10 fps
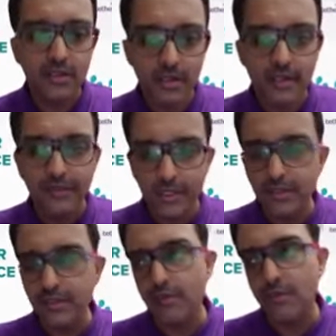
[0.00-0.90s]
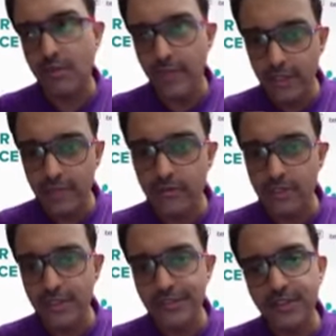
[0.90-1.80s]
a live agent, or a video
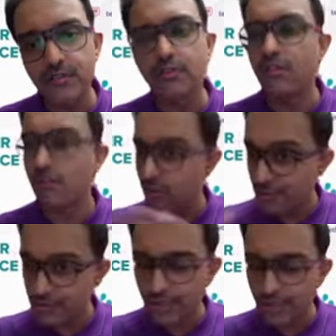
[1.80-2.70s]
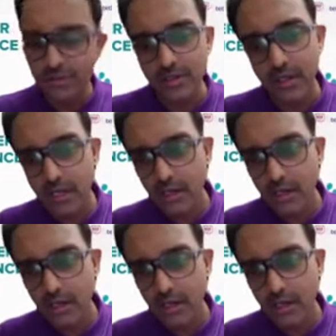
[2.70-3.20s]
session or an audio session.